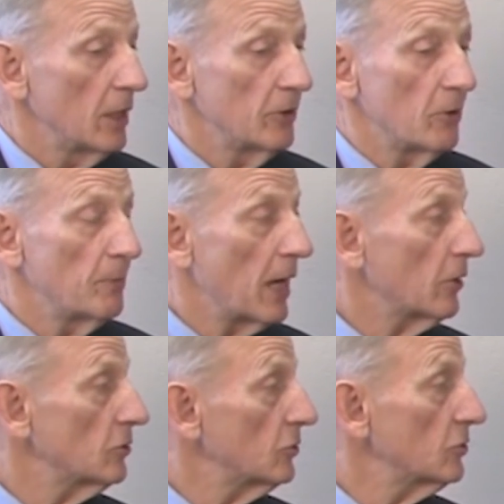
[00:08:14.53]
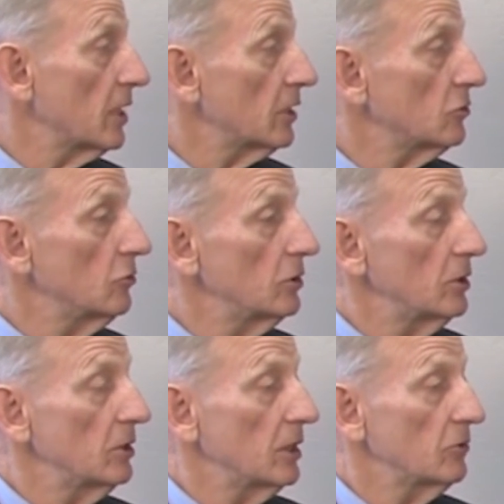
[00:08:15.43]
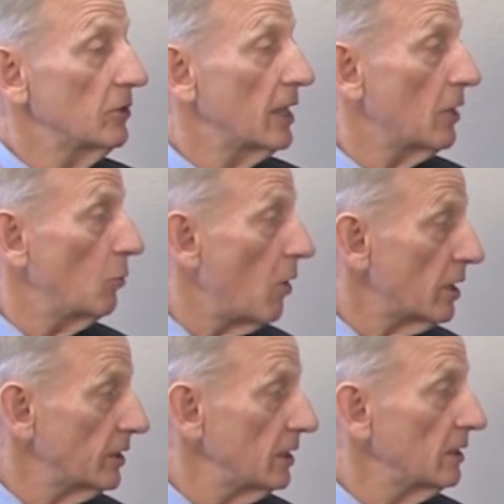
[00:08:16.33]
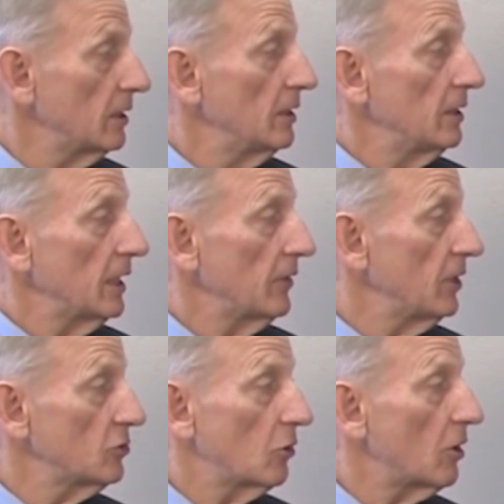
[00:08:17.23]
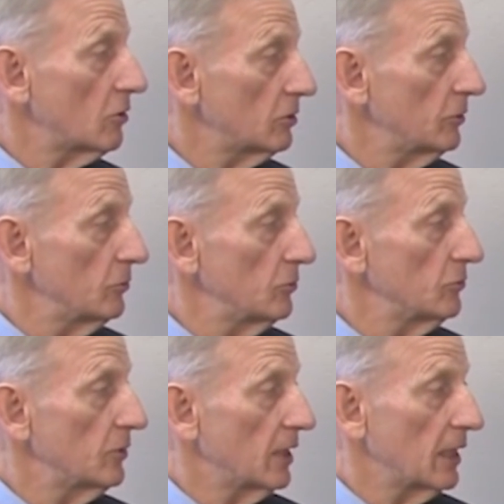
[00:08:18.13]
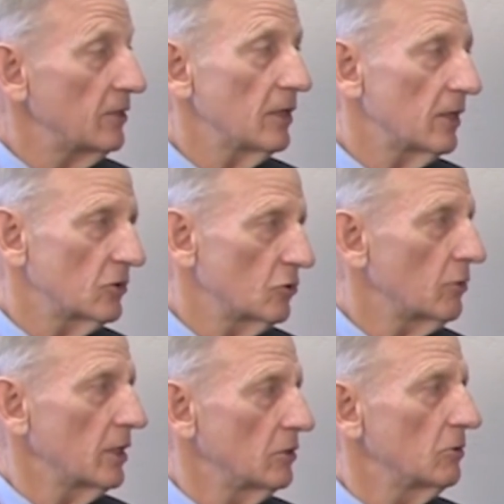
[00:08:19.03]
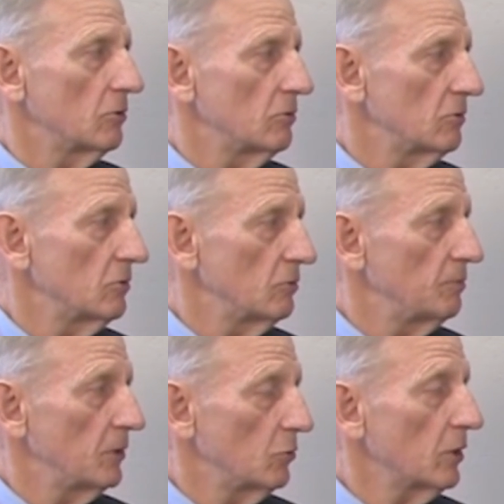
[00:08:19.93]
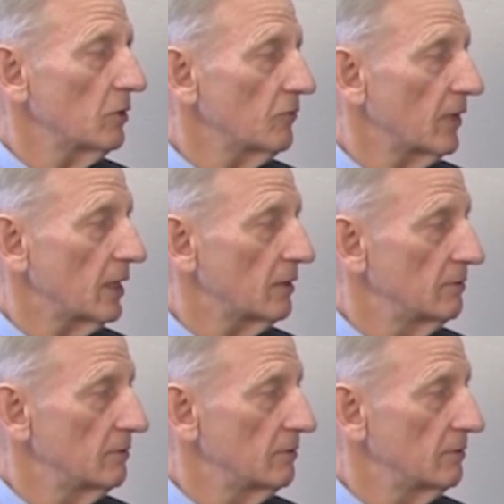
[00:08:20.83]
and their balance is not good, and they're not walking, and these are all clues. And I think that's great to be aware of that.